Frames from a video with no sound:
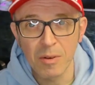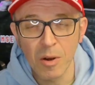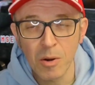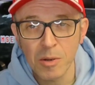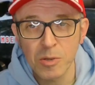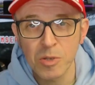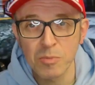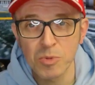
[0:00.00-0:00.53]

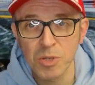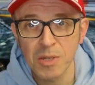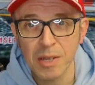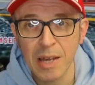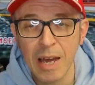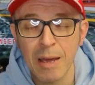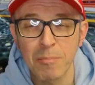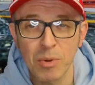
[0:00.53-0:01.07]
items in the
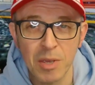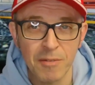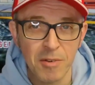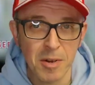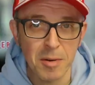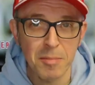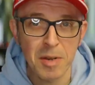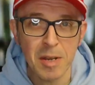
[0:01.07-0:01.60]
game, but you've
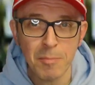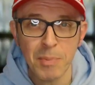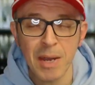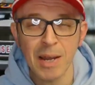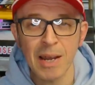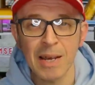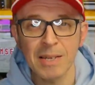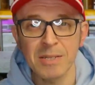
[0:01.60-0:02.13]
got to
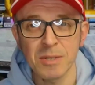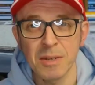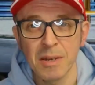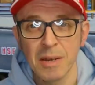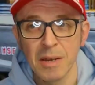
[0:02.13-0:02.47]
manipulate